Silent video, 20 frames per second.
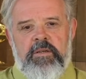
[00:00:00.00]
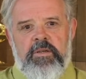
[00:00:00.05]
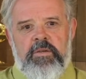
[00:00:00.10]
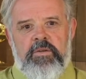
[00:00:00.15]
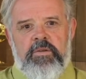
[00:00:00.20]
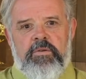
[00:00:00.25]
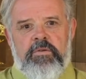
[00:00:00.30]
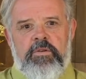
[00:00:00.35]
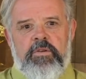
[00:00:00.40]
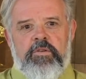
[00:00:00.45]

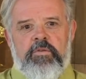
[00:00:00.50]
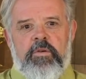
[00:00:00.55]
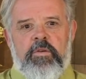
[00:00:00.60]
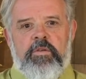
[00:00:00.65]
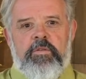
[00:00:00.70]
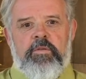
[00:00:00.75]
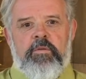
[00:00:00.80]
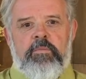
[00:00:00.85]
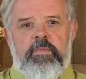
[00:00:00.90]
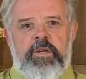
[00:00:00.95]
do the
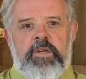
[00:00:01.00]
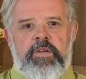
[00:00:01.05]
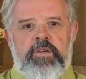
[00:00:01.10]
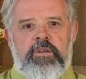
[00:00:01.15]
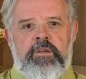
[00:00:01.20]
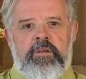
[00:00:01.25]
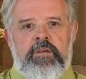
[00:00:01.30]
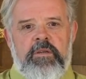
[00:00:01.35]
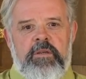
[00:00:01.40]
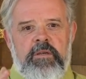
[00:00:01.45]

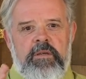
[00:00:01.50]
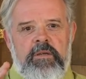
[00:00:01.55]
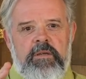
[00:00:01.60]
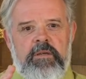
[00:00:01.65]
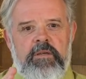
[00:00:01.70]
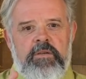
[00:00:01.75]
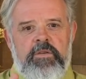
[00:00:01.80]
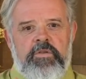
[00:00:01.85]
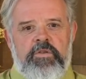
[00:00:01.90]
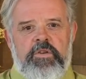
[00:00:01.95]
transformation,
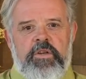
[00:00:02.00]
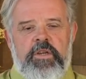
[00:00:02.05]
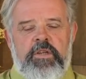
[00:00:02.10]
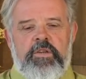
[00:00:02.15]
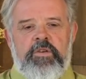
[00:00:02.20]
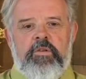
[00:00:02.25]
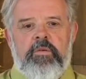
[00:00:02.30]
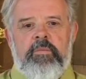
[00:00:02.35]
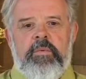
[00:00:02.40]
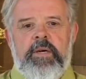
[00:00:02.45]
change
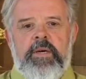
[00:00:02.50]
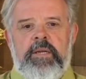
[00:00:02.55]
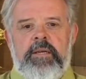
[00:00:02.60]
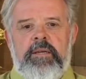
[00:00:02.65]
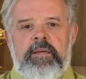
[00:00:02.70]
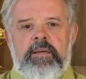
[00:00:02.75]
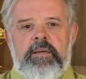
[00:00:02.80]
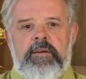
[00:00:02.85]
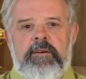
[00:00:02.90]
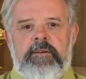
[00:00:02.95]
your mind,
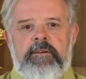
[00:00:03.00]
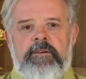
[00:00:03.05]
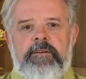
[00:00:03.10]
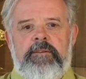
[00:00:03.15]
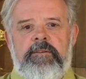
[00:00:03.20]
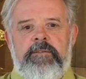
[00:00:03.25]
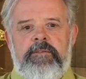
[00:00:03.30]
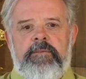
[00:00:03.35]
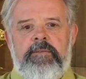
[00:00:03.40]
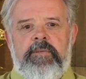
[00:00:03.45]

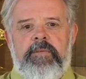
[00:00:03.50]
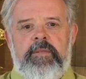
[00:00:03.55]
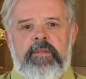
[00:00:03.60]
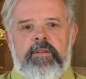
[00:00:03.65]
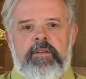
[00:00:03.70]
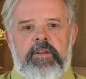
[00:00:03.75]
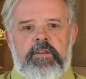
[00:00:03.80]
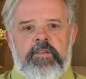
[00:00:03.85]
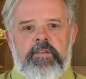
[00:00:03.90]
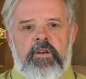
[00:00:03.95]

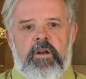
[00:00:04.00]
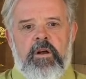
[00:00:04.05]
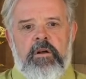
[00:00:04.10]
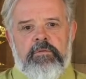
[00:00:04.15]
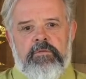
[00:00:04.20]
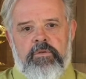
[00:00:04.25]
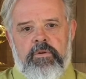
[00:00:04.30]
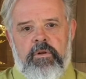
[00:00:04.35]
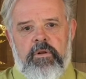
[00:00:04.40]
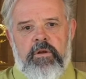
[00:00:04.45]

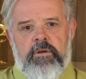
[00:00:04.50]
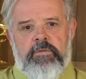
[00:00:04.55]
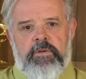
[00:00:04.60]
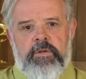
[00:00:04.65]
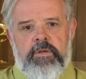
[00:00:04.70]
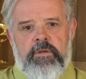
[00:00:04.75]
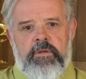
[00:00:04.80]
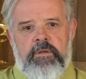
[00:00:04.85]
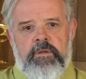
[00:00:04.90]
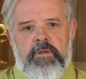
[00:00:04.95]
discover love
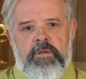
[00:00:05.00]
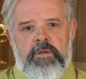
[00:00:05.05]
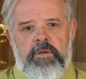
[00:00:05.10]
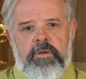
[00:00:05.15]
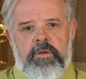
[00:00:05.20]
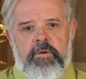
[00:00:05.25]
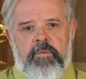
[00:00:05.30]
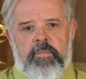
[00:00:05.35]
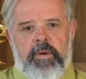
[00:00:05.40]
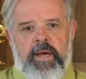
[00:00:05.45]
and
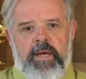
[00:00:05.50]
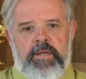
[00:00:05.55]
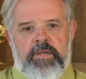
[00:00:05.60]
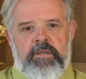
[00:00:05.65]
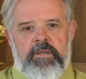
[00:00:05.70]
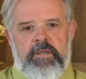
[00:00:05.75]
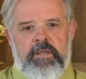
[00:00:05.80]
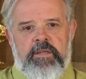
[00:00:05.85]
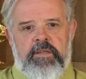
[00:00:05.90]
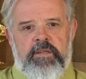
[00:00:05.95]

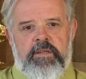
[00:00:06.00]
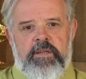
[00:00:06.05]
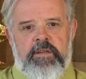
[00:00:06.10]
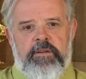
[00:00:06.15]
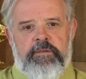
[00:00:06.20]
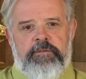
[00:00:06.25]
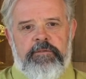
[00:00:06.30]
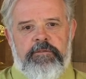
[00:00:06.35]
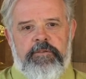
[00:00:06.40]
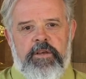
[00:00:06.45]
compassion instead
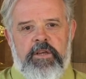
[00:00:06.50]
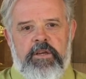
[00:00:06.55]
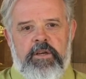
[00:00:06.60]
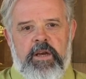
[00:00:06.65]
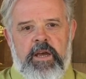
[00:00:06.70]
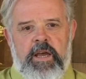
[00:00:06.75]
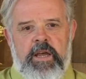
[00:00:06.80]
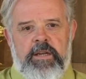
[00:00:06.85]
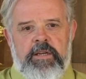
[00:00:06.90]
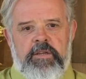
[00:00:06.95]
of fear
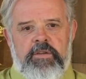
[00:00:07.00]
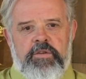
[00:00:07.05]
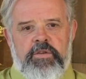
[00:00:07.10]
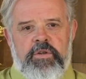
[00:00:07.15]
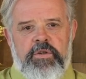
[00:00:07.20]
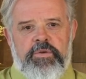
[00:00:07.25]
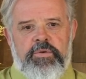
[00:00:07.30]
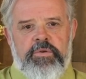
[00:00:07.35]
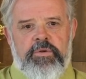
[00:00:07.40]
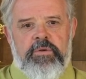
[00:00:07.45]
and
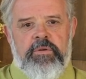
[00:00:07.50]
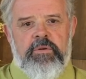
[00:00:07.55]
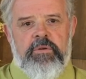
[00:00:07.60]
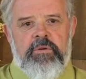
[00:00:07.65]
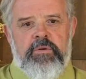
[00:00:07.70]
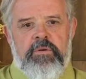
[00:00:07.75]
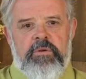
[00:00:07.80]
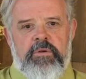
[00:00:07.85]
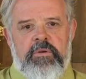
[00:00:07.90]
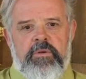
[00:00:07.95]
exclusion,
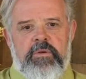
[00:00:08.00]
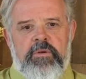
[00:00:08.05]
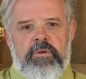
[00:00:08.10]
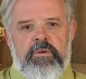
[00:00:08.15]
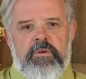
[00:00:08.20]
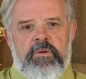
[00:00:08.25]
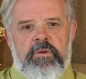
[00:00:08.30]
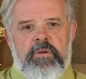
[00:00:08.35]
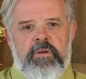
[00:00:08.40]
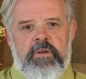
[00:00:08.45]

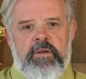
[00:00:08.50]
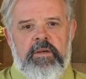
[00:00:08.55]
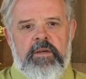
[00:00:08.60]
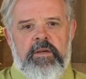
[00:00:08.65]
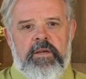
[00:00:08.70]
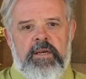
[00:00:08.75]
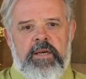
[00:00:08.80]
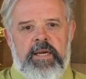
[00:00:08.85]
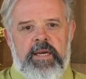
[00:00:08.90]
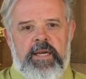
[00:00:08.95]

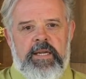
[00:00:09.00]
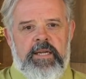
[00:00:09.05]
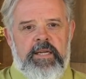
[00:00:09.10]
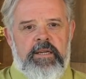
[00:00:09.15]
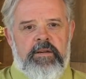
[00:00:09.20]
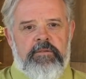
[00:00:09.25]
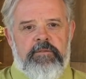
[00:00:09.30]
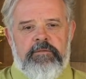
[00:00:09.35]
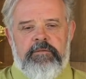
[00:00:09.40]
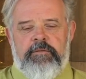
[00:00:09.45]
and in
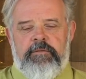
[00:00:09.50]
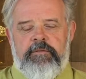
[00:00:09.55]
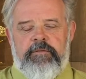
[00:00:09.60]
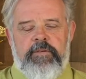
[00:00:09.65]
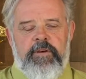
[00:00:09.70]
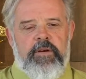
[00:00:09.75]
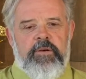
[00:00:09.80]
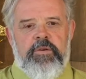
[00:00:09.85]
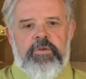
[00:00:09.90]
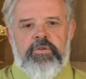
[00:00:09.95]
a
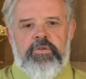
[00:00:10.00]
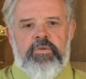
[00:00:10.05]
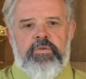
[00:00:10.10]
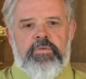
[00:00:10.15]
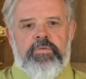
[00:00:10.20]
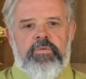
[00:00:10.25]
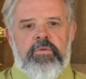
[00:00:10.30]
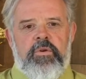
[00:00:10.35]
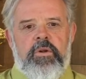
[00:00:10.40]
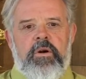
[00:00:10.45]
very
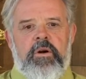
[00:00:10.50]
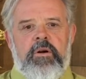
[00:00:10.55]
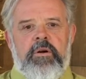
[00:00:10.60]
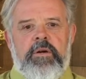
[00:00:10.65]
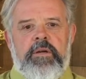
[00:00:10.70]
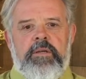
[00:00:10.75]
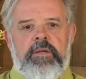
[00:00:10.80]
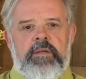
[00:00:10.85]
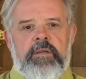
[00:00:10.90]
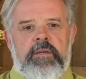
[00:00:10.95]
joyful
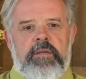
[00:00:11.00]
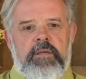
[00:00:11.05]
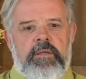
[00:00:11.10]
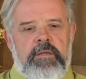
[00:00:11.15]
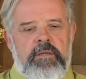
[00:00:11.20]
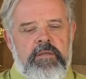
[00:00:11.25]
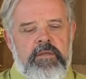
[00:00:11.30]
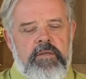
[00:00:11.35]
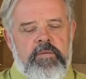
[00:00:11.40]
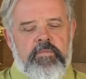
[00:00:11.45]
heart,
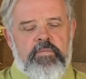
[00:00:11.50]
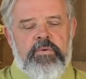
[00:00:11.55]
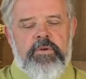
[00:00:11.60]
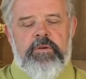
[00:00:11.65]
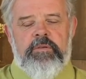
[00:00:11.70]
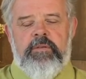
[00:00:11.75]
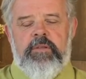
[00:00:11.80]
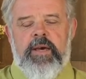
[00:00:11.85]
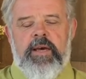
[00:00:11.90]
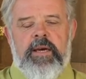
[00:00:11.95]
just
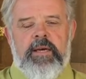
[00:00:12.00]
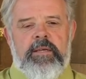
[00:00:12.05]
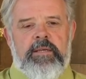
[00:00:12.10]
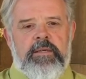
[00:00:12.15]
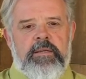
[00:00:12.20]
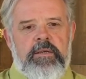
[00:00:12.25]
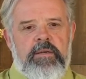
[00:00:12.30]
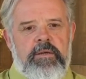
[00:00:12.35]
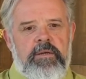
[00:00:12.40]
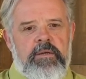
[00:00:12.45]
breathe that
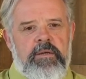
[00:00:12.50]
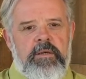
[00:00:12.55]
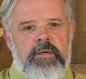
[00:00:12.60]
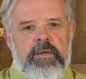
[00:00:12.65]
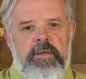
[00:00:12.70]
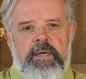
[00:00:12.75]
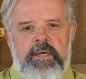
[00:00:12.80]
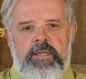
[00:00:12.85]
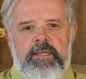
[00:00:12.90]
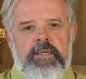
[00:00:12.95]

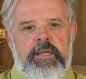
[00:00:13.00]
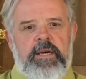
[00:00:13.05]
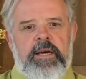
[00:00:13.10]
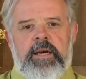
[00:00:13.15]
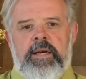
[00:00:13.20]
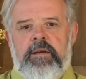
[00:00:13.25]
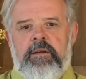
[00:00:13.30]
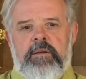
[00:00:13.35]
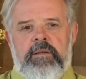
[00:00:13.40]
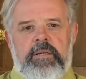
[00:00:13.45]

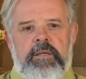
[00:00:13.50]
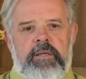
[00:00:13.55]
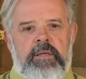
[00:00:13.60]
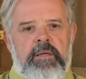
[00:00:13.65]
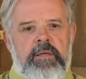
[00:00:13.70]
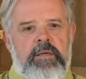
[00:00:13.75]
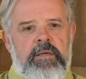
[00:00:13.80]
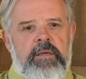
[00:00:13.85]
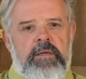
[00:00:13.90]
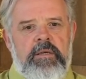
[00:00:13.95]
entirely,
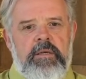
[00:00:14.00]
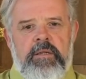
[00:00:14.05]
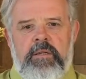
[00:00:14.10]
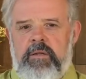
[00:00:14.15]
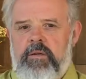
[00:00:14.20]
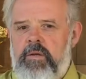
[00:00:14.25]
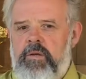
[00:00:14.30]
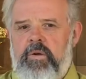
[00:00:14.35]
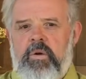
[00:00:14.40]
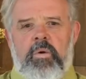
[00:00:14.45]

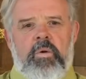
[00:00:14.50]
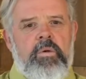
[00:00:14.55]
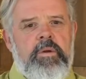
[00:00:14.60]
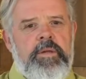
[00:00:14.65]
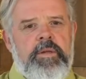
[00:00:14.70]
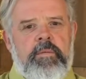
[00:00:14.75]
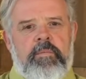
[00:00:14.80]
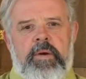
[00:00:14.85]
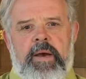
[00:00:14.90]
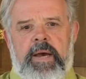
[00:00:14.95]
not
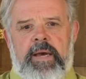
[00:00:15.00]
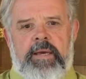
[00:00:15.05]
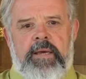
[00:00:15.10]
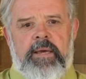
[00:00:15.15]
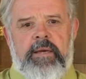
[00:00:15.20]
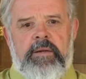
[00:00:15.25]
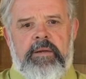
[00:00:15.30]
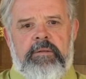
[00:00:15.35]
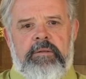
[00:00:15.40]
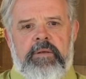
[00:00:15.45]
holding back
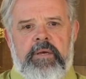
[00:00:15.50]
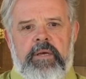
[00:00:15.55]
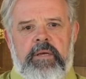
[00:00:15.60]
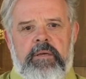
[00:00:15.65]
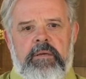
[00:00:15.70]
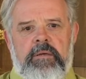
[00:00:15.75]
anything.